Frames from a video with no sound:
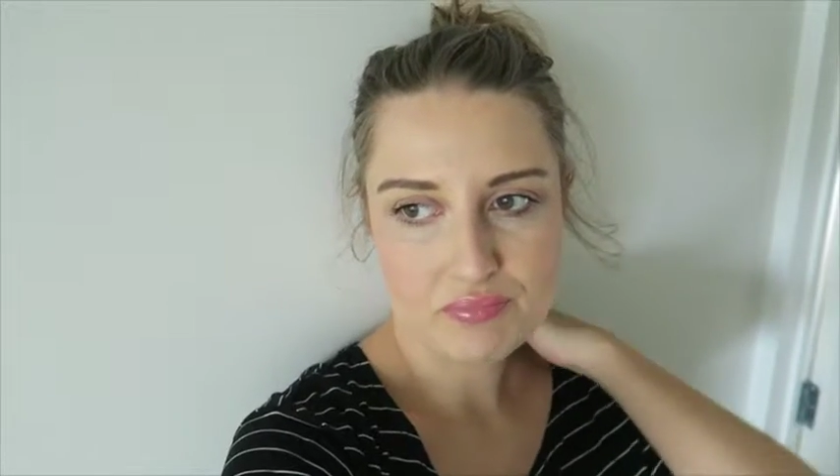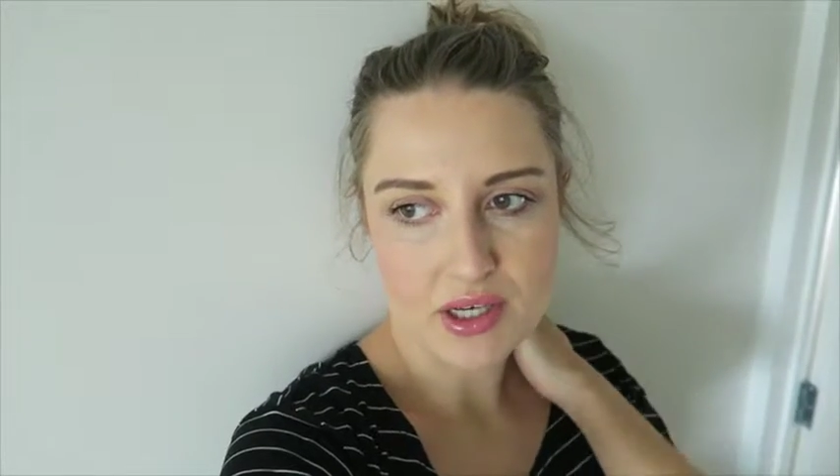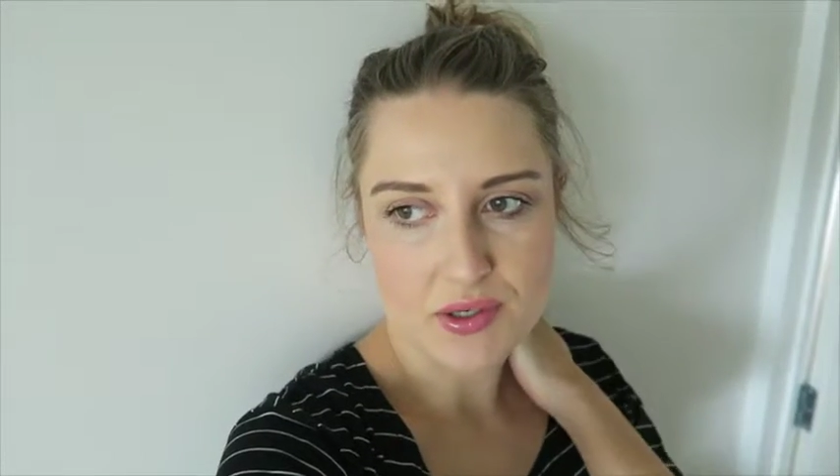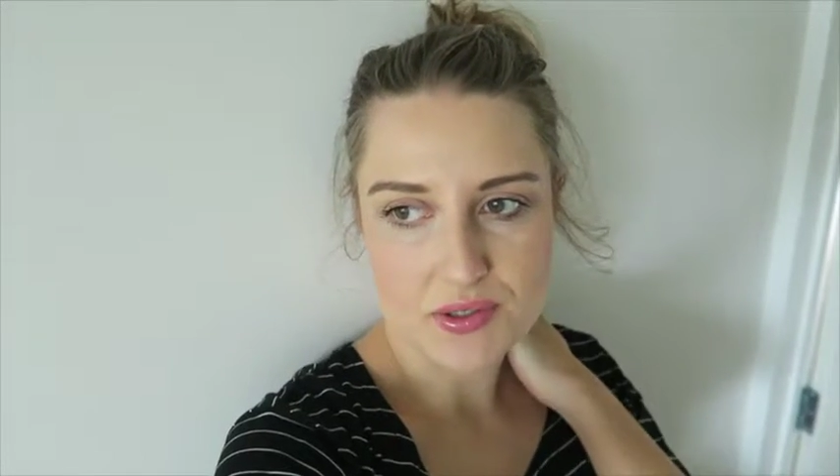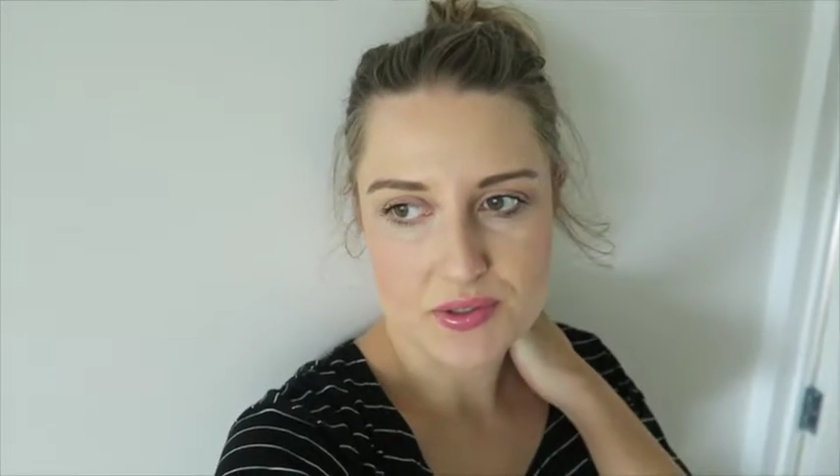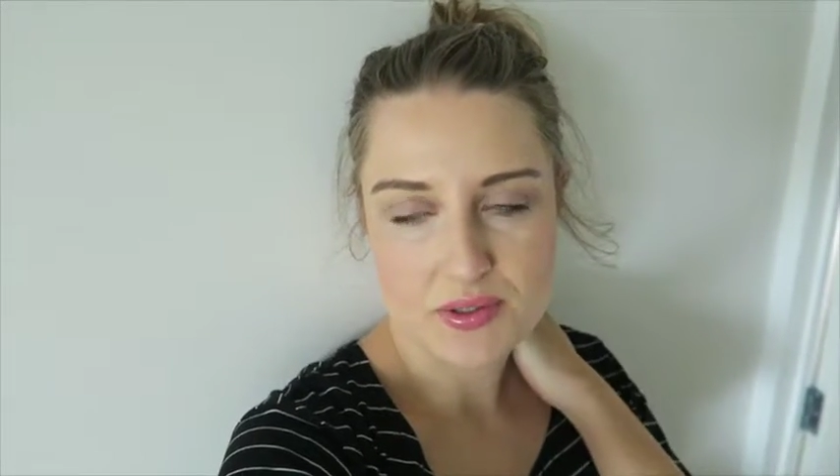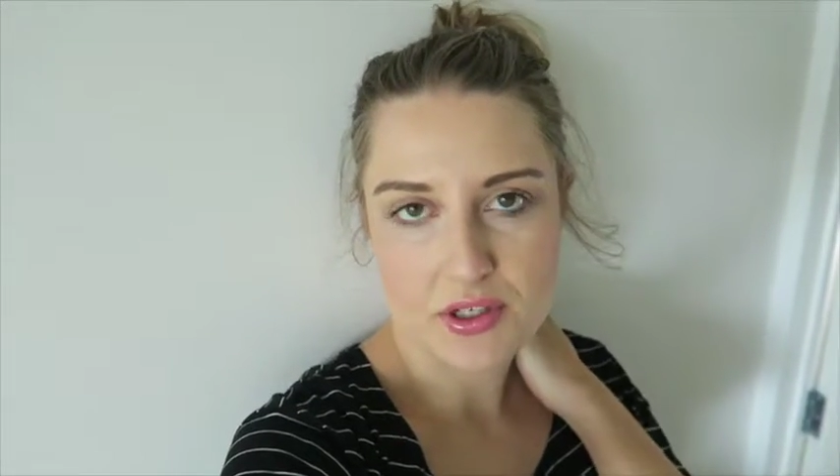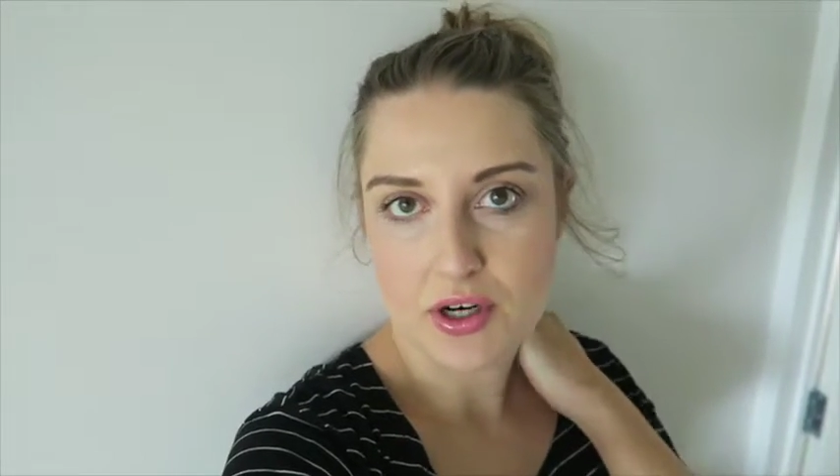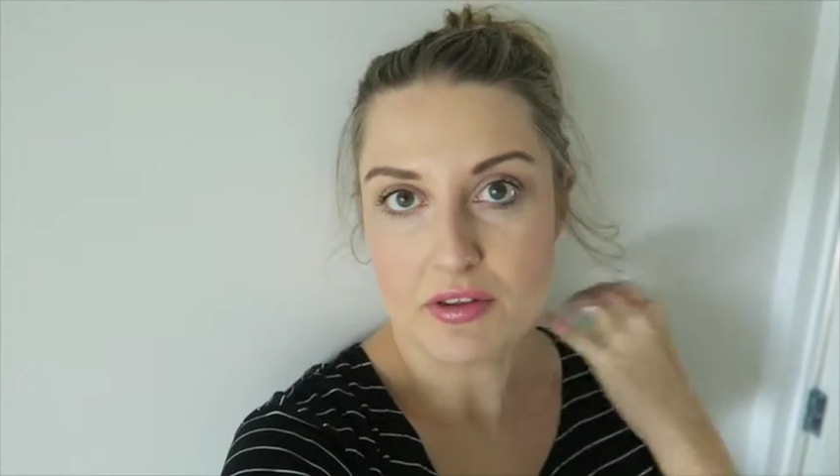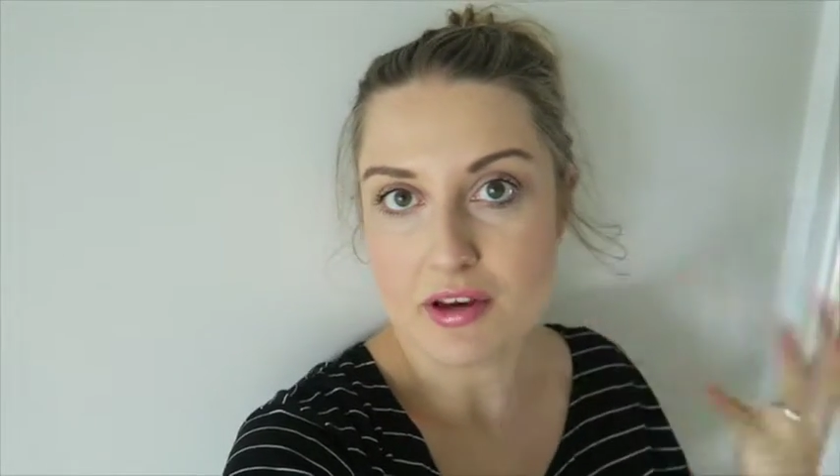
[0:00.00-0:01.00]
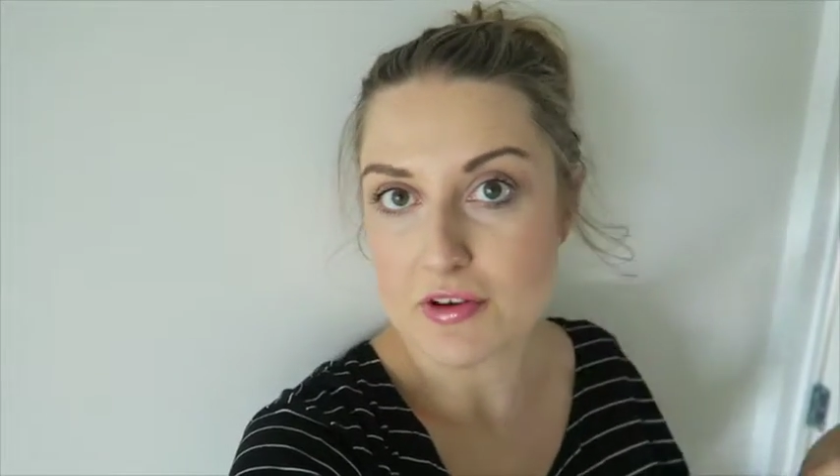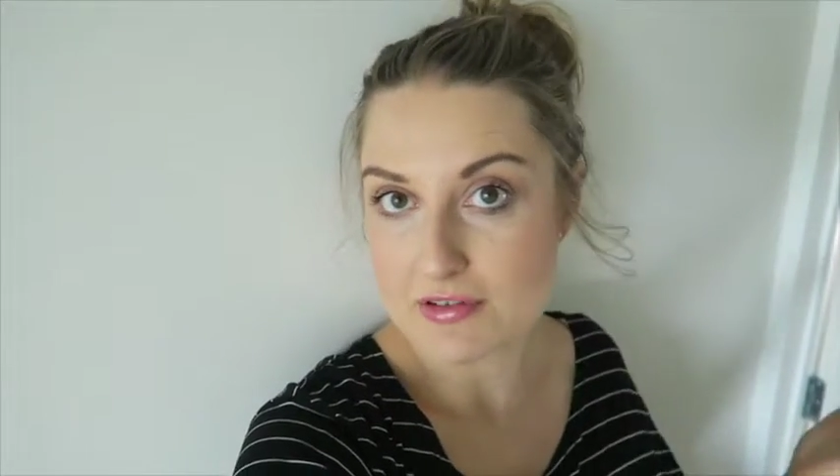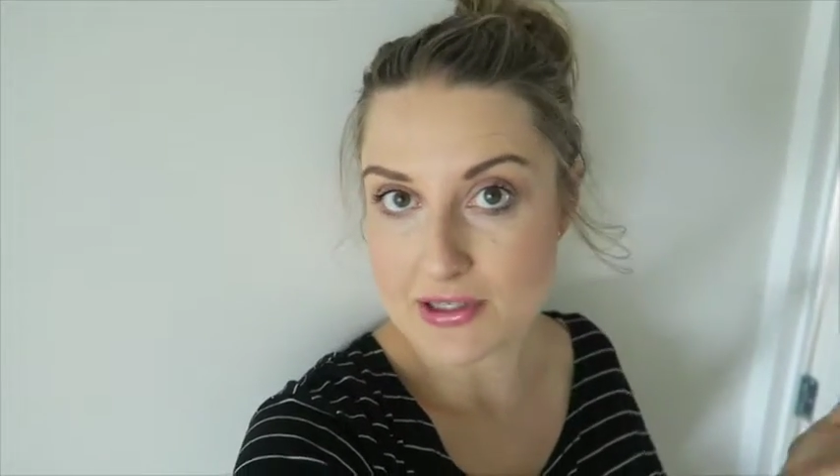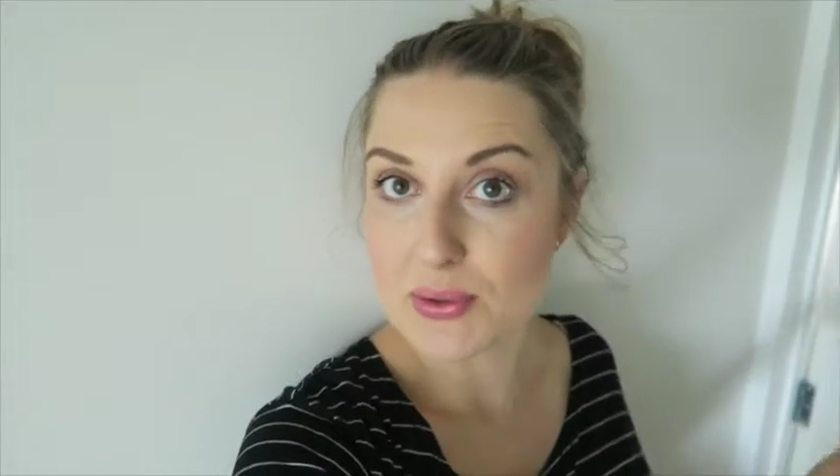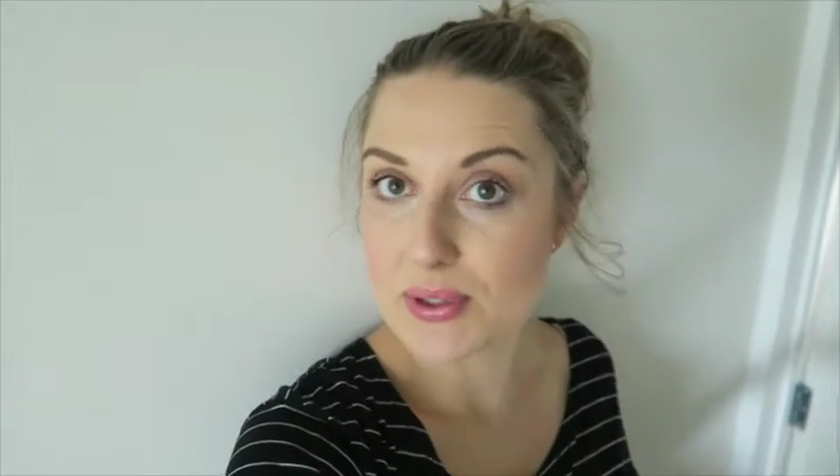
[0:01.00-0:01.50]
because, you know, they've
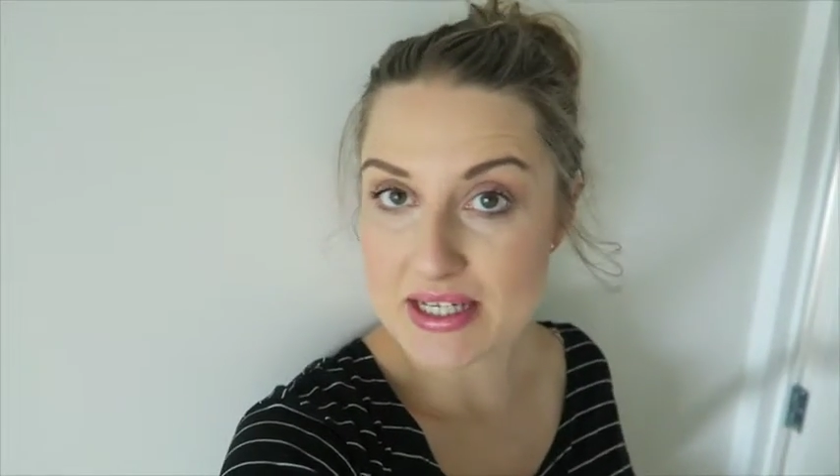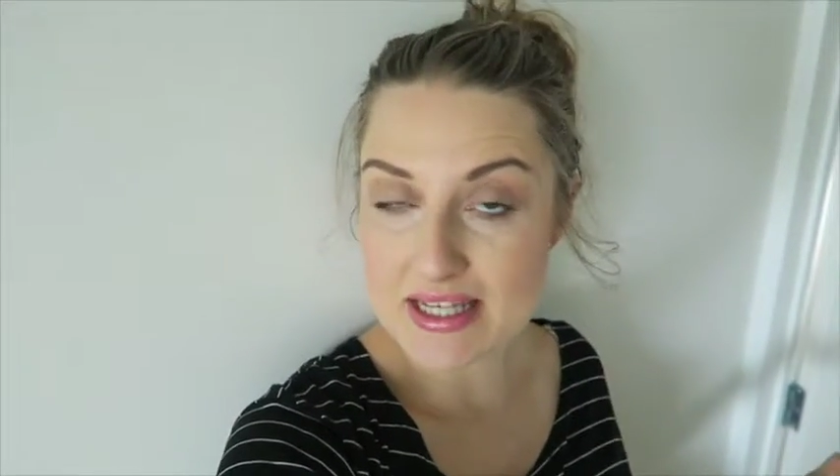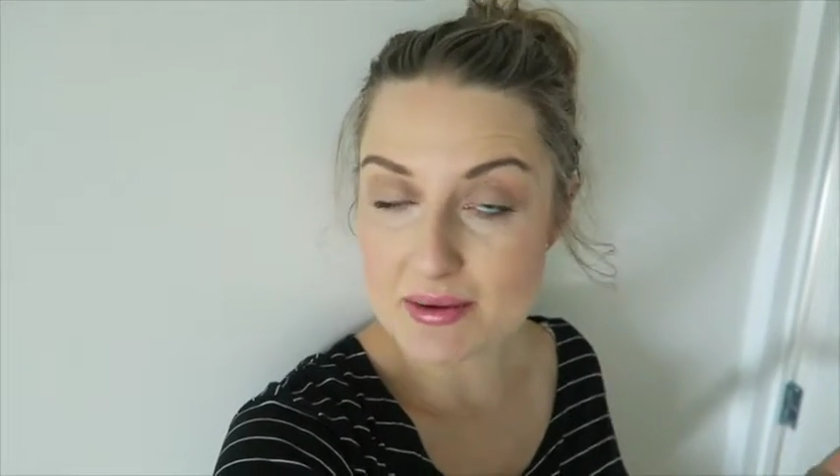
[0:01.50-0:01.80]
obviously called us